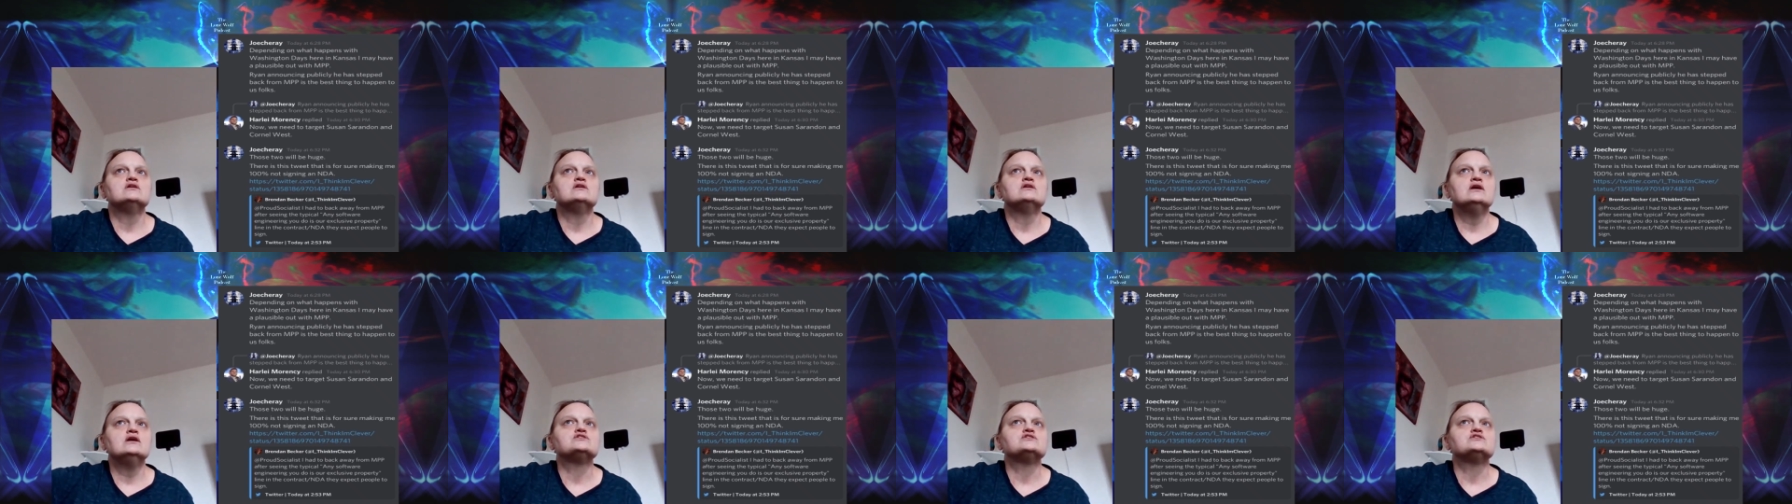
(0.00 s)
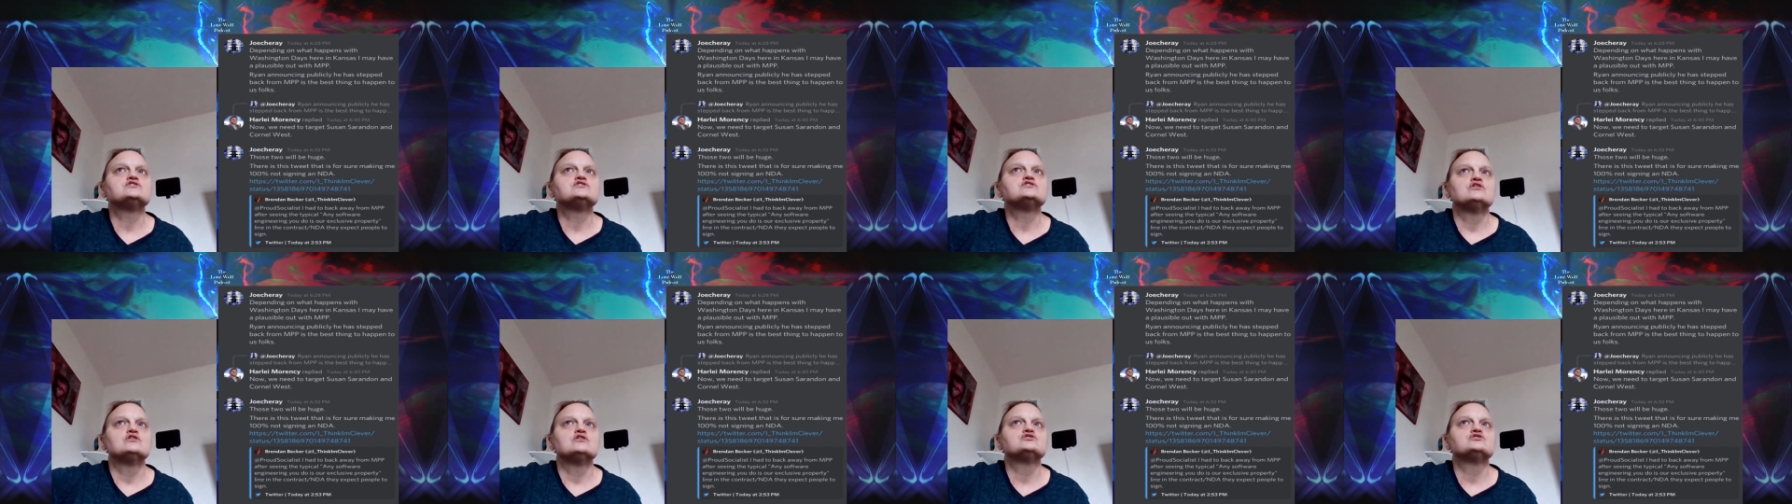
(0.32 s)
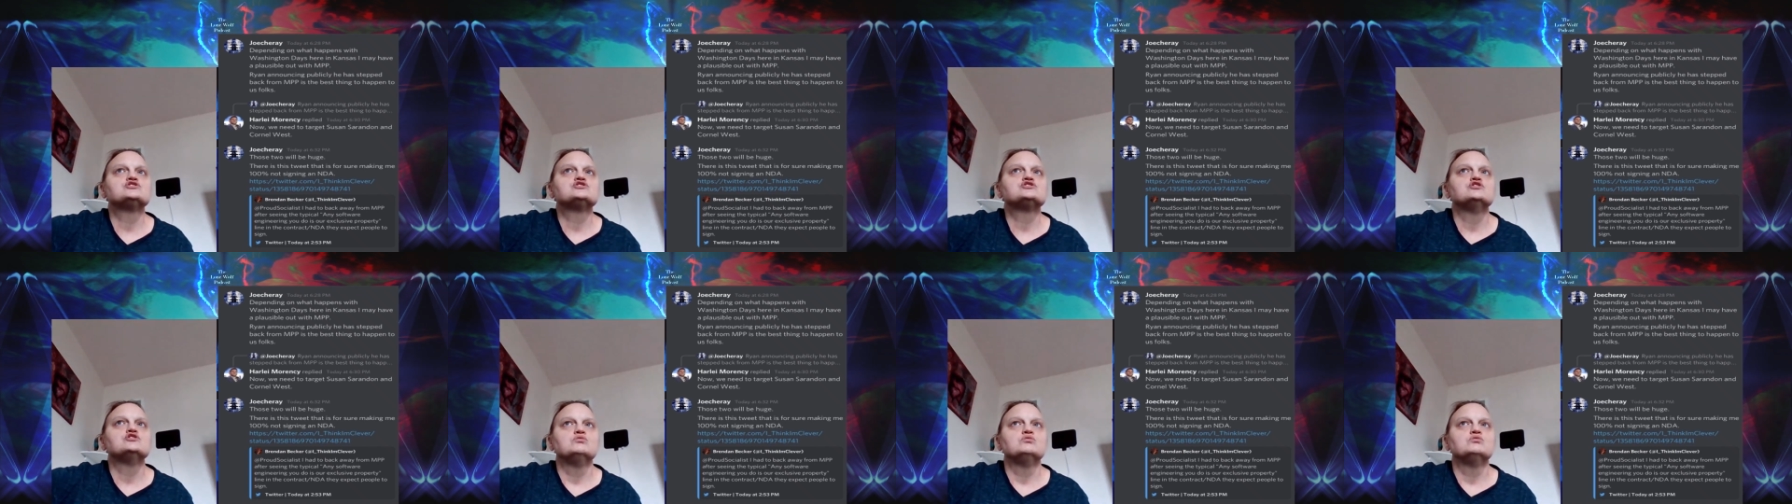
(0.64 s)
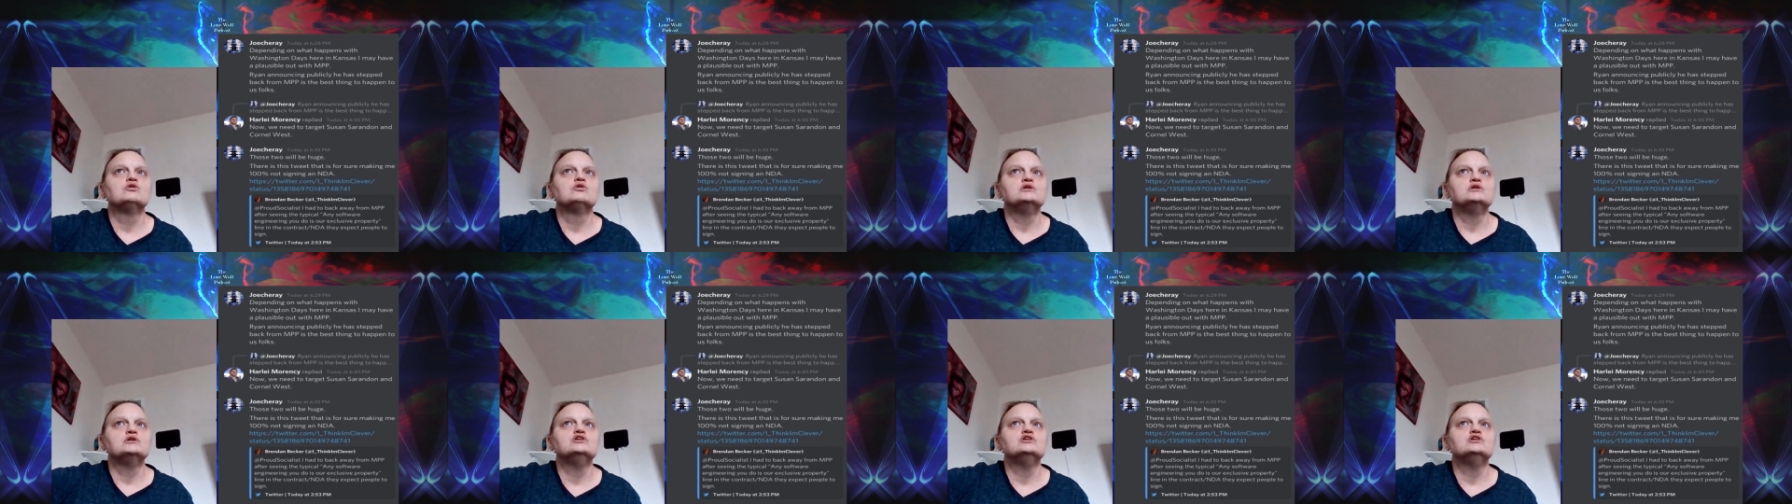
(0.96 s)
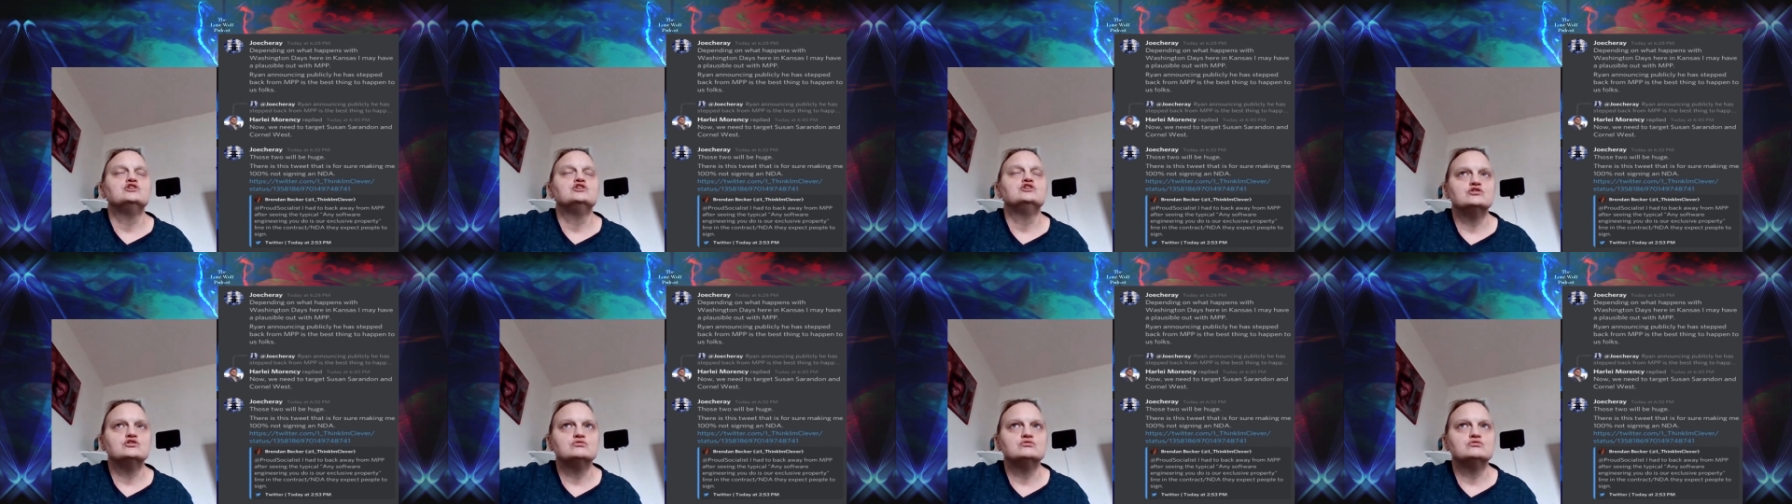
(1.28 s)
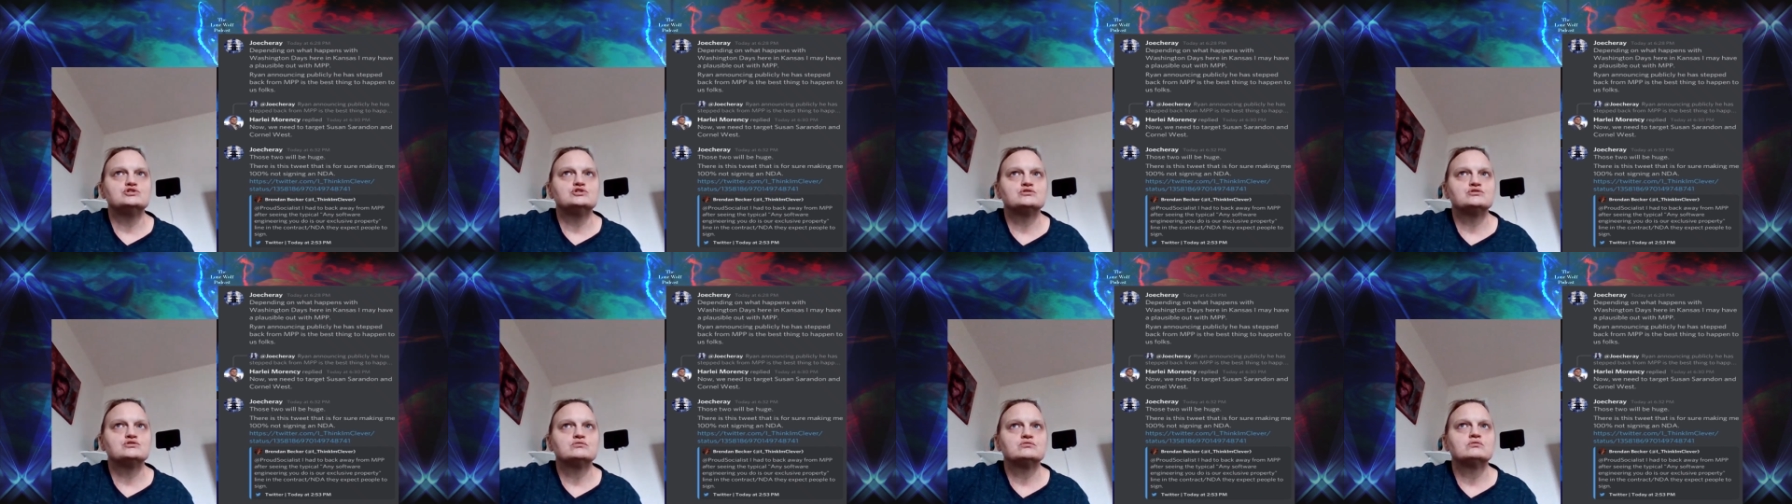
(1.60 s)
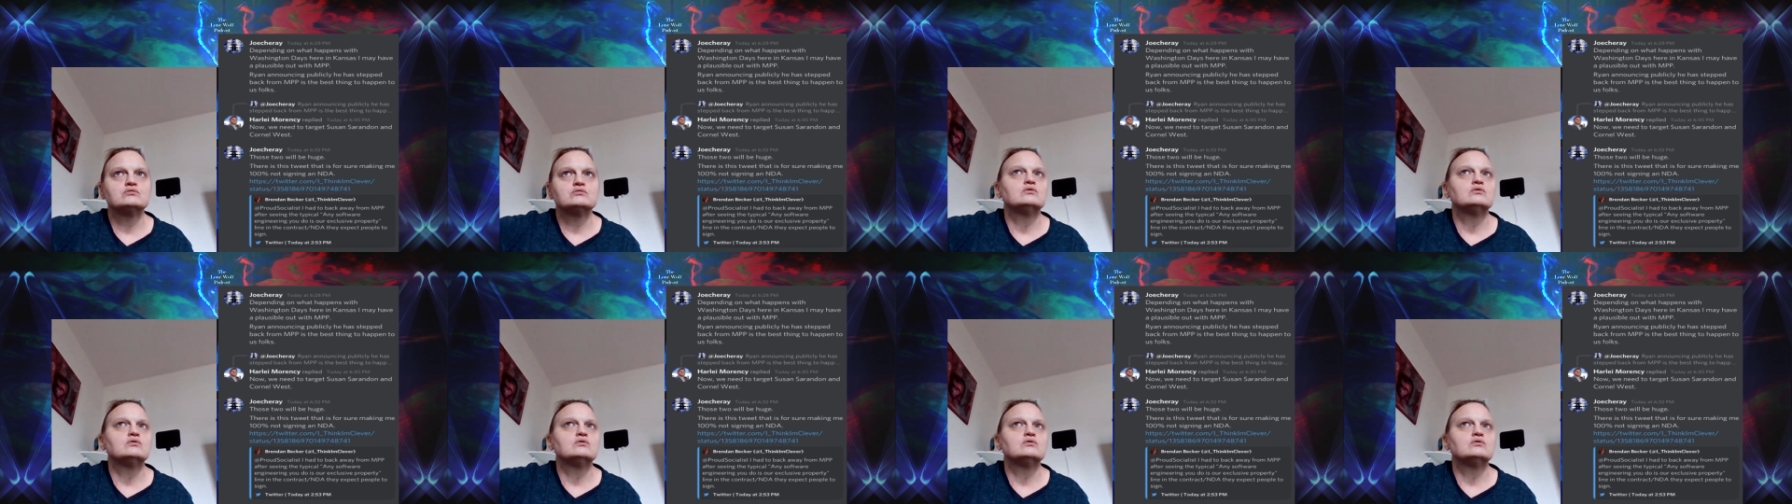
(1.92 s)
yes, those two will be huge.